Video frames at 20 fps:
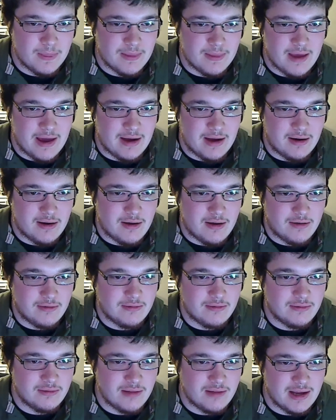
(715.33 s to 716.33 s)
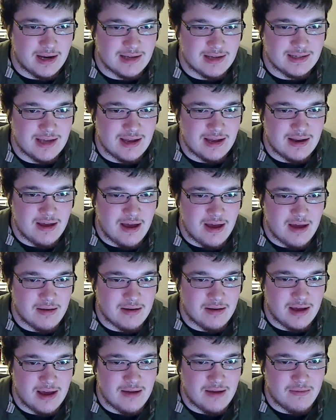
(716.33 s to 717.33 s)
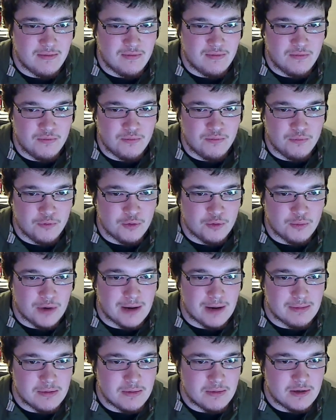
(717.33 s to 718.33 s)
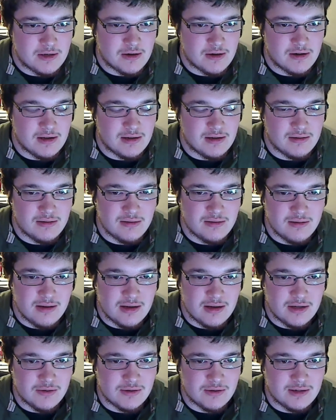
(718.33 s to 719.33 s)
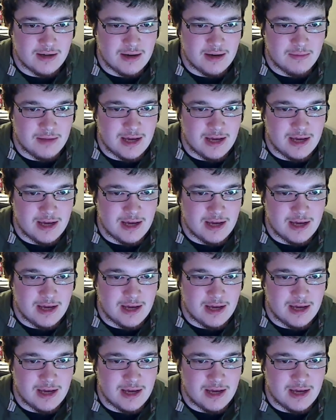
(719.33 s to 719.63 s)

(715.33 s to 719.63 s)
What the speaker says: I don't know. Like I said, I would probably turn it into a time